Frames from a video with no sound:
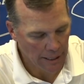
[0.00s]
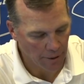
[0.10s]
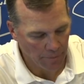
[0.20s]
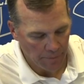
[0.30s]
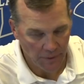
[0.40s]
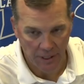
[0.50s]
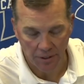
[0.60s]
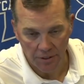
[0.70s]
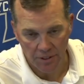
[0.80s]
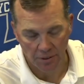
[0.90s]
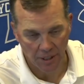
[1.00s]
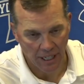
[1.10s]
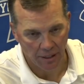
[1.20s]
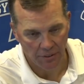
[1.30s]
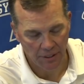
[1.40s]
Yeah. Well, there's no
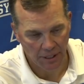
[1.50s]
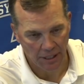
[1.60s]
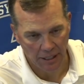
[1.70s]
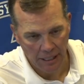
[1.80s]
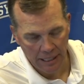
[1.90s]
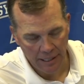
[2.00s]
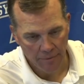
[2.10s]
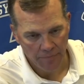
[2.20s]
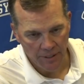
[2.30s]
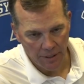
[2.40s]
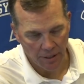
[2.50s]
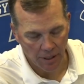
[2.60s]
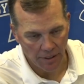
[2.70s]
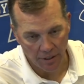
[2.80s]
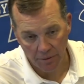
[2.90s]
doubt.
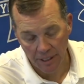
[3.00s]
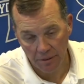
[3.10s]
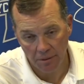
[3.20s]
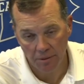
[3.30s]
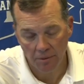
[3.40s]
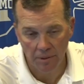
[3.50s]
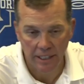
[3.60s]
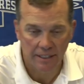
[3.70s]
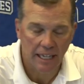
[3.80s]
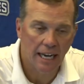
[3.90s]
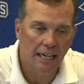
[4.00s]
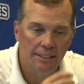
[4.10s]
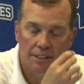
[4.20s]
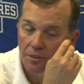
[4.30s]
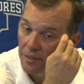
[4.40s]
I think we
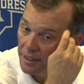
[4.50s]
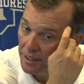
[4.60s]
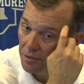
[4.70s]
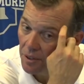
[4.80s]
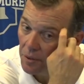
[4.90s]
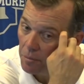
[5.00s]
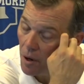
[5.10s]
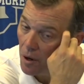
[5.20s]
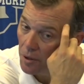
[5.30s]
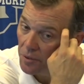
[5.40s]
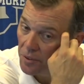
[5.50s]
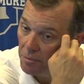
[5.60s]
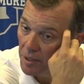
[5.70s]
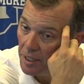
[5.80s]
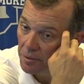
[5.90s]
attacked, and when they did run the ball, it
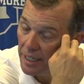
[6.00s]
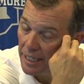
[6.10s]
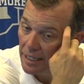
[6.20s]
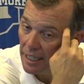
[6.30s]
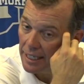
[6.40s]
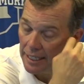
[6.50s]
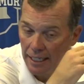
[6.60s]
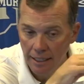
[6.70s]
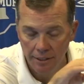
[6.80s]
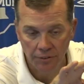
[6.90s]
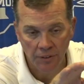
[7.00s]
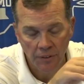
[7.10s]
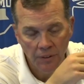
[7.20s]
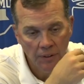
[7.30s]
seemed like we had a lot of guys